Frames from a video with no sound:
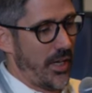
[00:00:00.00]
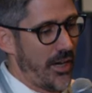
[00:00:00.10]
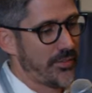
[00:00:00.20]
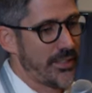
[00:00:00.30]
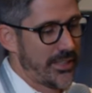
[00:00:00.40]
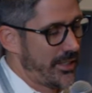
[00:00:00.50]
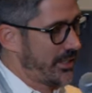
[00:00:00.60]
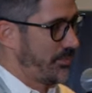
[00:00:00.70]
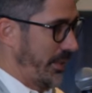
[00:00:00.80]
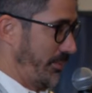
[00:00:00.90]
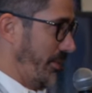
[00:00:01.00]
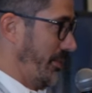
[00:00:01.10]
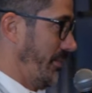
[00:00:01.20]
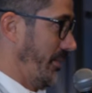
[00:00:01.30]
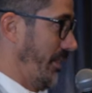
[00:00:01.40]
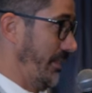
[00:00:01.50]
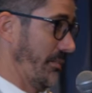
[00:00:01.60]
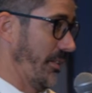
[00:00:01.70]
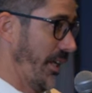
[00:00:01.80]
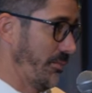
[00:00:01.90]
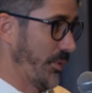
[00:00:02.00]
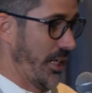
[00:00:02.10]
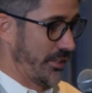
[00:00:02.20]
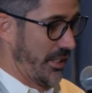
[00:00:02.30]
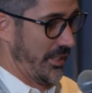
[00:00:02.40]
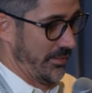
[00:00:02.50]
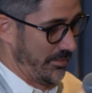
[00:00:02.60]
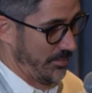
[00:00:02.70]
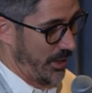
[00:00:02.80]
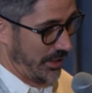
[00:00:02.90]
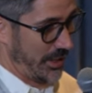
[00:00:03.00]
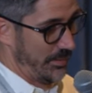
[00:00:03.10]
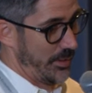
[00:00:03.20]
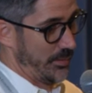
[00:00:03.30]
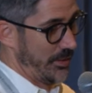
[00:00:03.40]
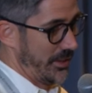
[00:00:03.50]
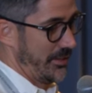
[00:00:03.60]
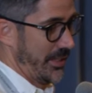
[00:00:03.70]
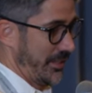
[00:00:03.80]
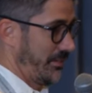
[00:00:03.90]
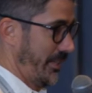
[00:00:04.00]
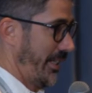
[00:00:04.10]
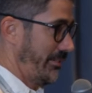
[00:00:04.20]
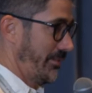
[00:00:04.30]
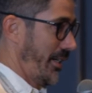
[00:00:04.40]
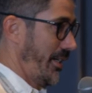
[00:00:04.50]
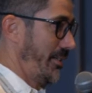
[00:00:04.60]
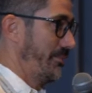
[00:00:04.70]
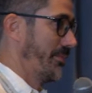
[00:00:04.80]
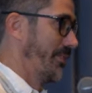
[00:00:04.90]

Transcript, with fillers: often I talk to people, and a lot of block time, blockchain people too. They, hey, Rob,